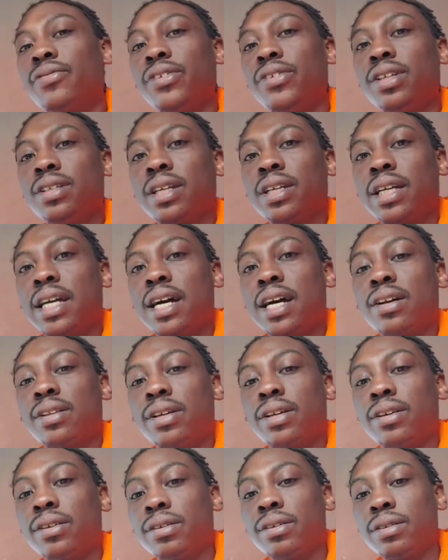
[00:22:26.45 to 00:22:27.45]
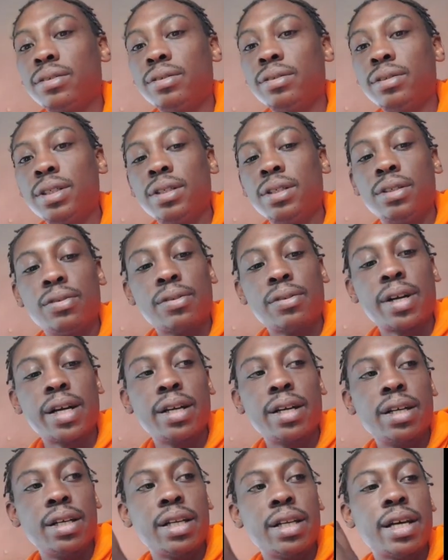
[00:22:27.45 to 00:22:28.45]
stuff needs to get out there,
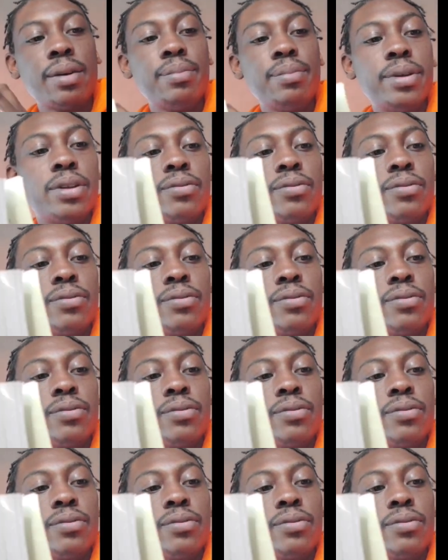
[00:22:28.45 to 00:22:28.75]
right? And I've